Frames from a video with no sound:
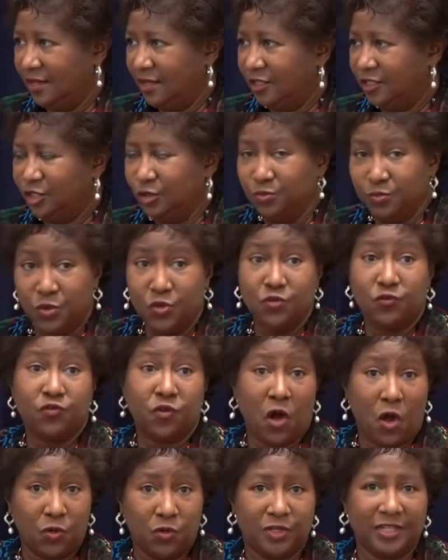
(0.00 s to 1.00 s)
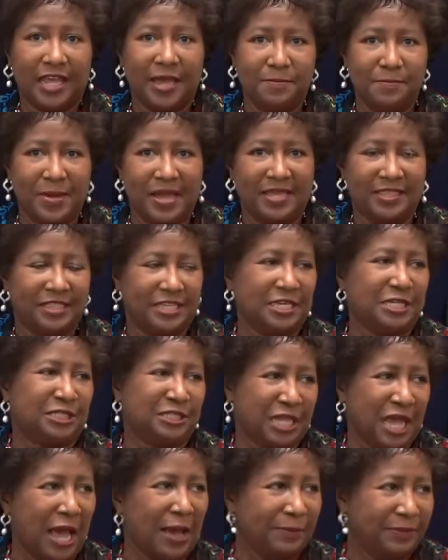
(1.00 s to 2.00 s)
to move forward and make
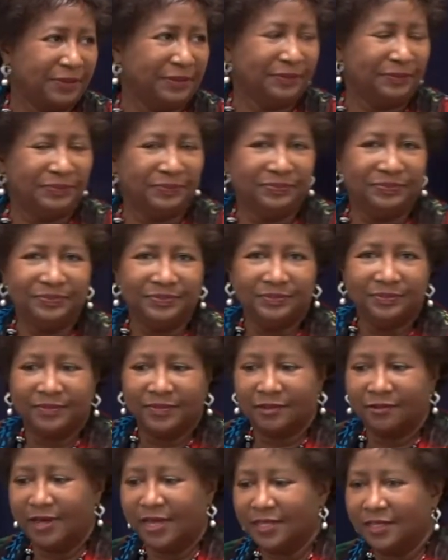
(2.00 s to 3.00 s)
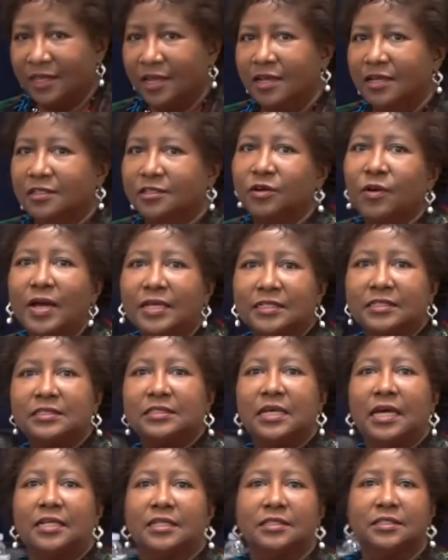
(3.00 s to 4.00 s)
things happen, right? So I
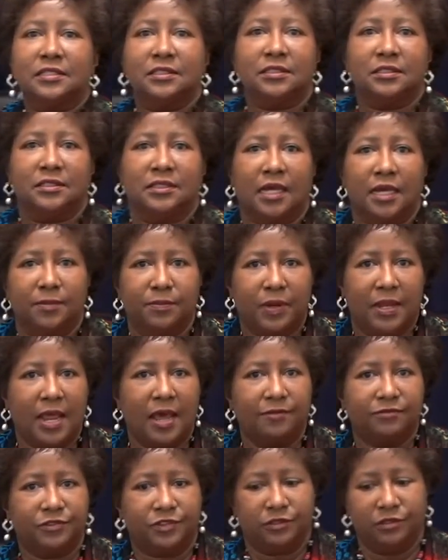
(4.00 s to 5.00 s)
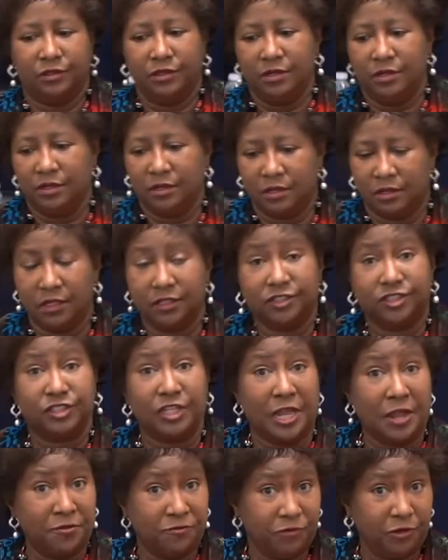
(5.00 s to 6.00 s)
decided to stay. But after
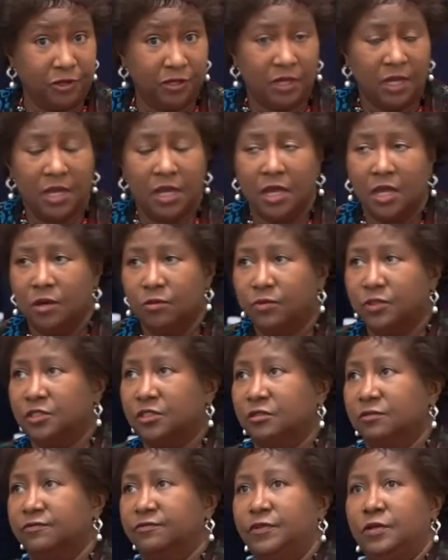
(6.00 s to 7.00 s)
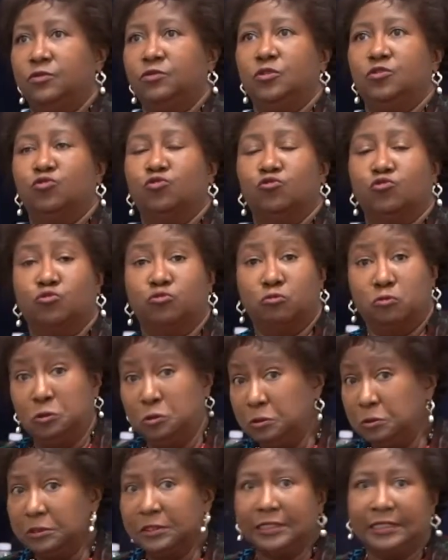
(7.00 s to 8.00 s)
Stanford, which is very
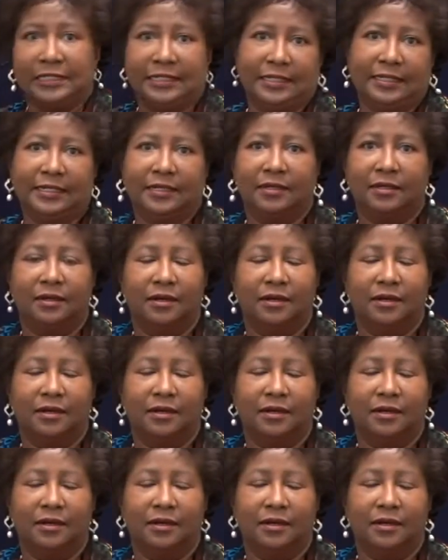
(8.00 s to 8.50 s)
grueling,